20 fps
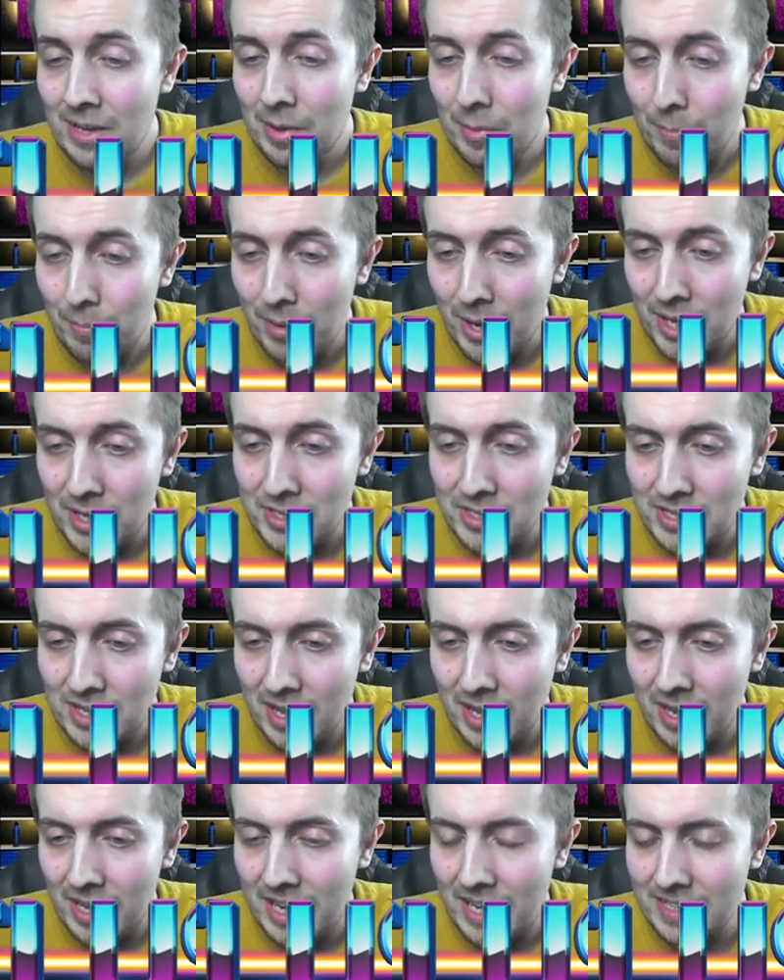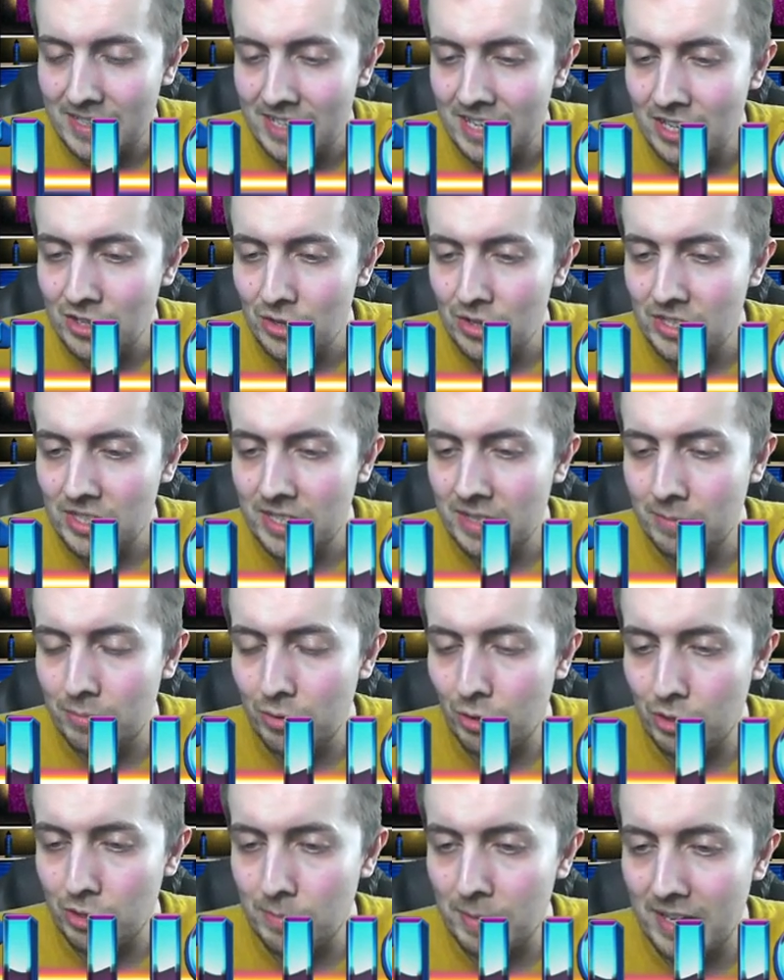but uh, it's an interesting
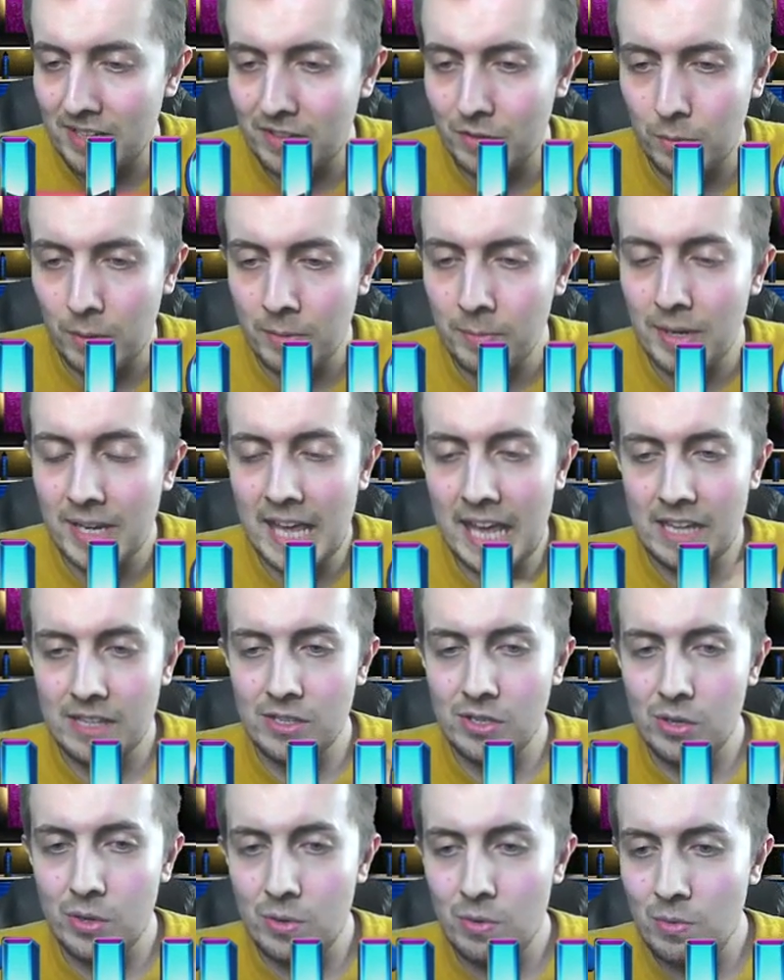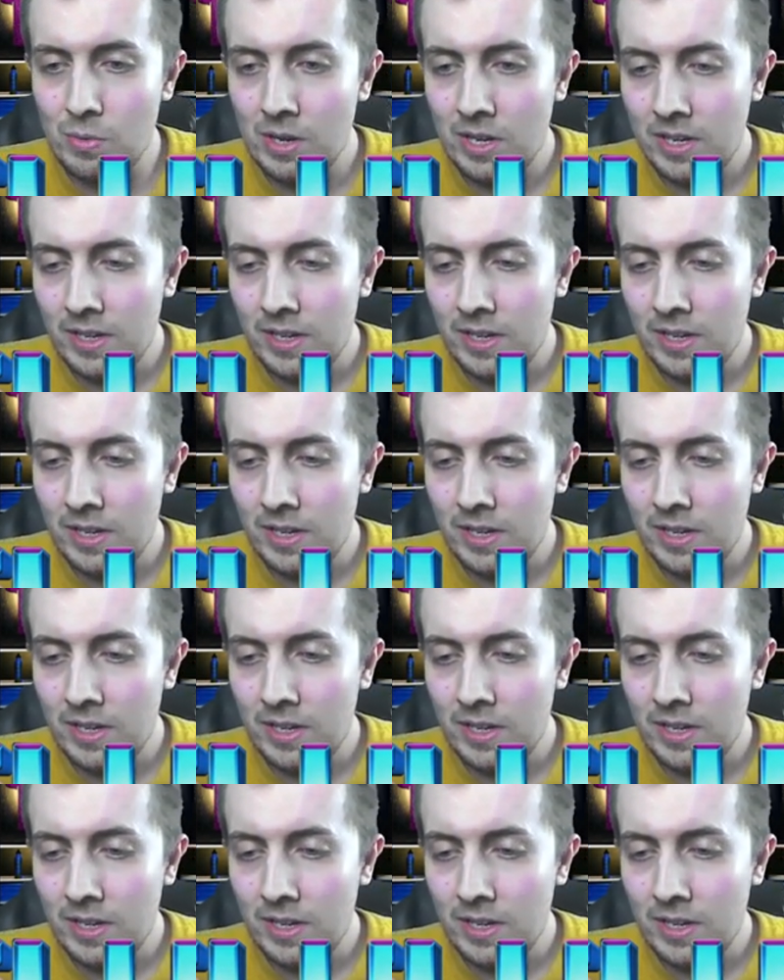prospect when we get to